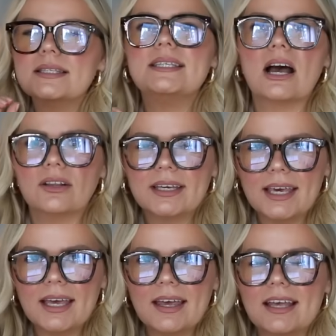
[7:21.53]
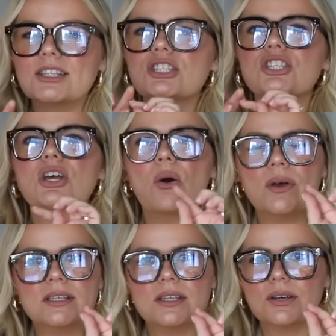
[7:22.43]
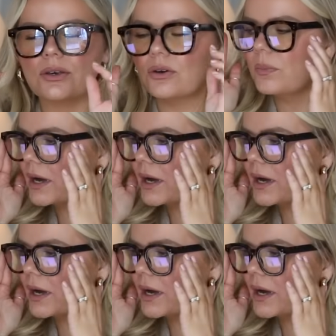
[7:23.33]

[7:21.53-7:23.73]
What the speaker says: delicate, and so is the coupe.